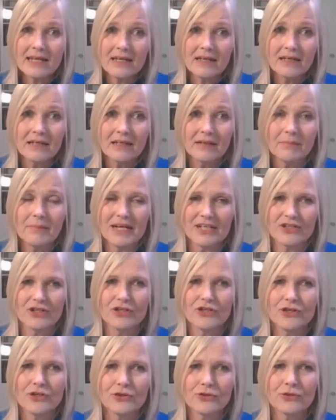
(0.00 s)
in
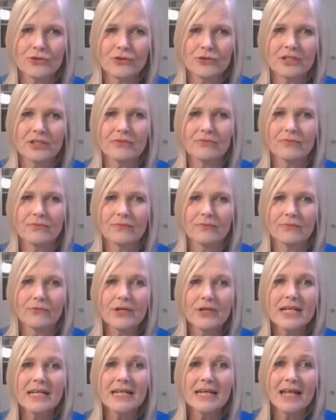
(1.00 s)
Massachusetts
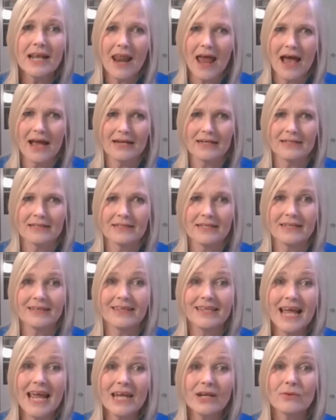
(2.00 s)
realized
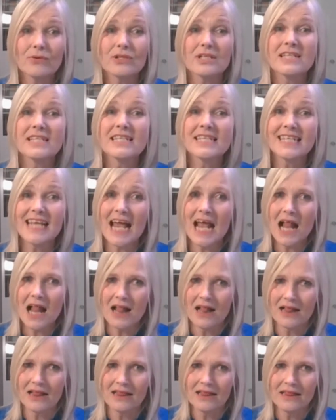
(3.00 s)
that they could
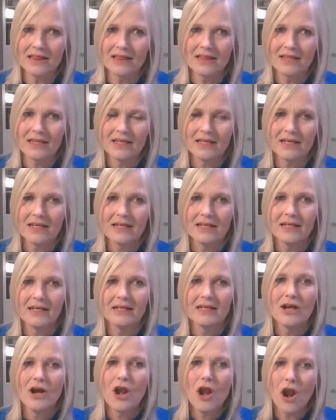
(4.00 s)
sell
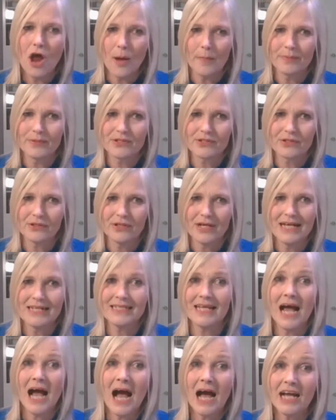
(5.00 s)
lobster
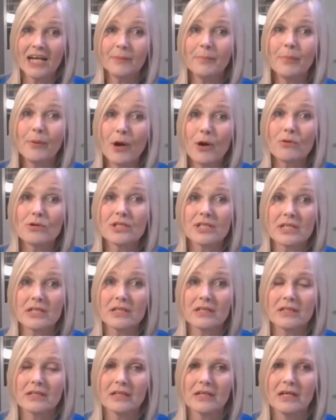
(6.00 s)
as a high
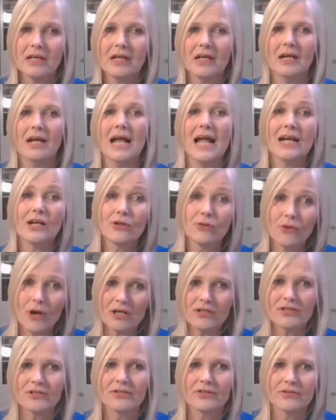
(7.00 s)
protein
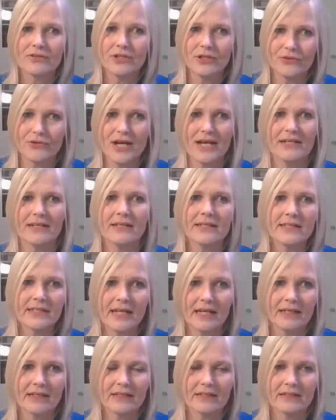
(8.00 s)
across the United
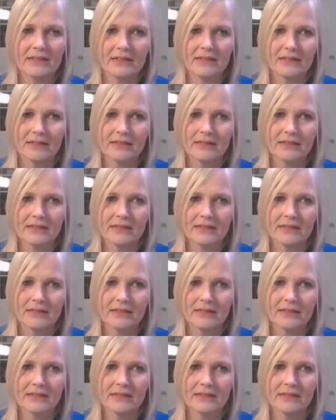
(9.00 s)
States.